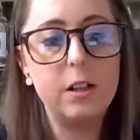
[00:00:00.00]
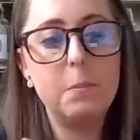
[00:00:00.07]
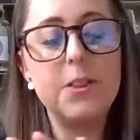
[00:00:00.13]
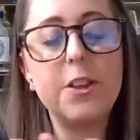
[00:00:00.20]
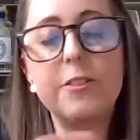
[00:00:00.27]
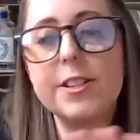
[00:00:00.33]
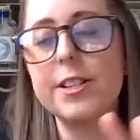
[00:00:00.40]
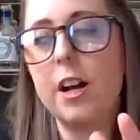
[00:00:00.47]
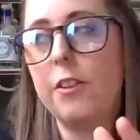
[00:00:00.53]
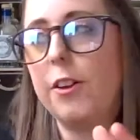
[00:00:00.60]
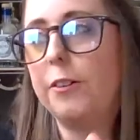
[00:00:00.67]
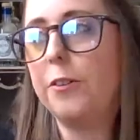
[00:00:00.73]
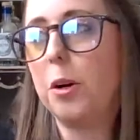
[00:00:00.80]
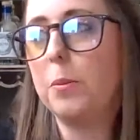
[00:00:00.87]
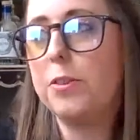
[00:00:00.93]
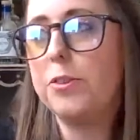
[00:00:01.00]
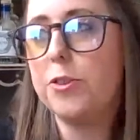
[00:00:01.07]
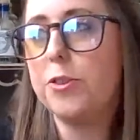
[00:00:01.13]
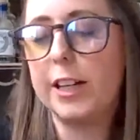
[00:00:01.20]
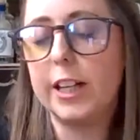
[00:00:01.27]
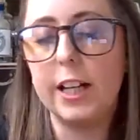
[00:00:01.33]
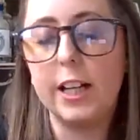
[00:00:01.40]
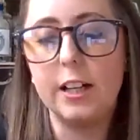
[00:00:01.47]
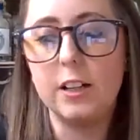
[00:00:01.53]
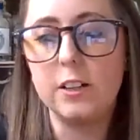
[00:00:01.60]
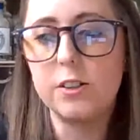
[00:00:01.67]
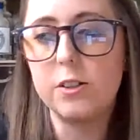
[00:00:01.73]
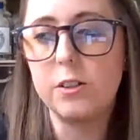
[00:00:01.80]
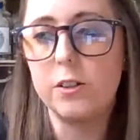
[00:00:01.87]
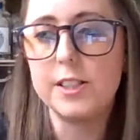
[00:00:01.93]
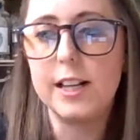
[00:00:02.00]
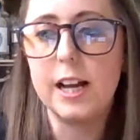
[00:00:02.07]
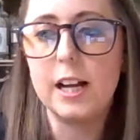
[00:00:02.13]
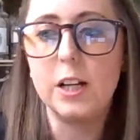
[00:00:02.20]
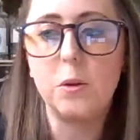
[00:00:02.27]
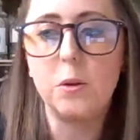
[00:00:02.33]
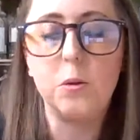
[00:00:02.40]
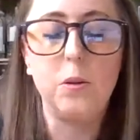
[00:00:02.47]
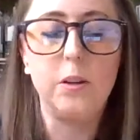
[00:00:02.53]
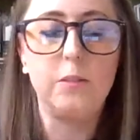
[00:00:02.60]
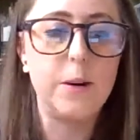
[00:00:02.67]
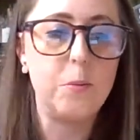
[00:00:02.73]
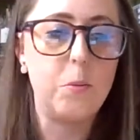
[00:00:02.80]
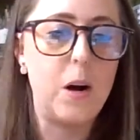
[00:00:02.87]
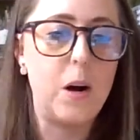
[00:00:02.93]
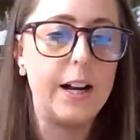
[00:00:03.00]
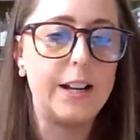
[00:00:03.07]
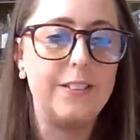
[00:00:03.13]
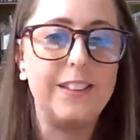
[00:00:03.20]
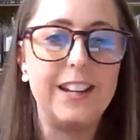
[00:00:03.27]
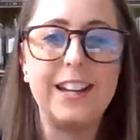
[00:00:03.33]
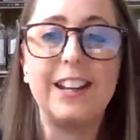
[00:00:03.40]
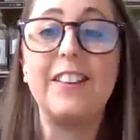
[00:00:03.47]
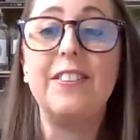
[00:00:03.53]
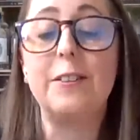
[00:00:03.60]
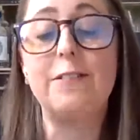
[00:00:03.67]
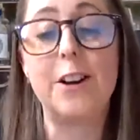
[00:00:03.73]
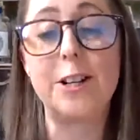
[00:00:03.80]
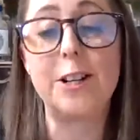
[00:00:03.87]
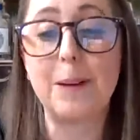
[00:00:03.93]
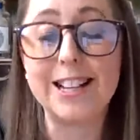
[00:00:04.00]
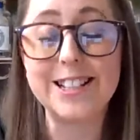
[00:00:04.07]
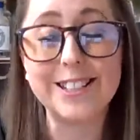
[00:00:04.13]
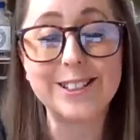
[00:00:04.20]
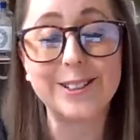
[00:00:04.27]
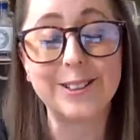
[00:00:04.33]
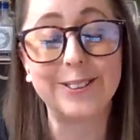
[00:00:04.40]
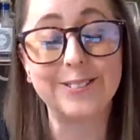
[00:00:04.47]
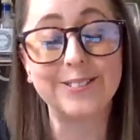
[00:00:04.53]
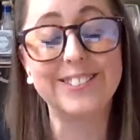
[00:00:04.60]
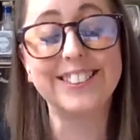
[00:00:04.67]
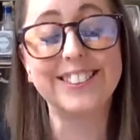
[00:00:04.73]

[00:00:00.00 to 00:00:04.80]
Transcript: But there is nothing wrong with drinking sort of slightly cooler red wine in the first place. So.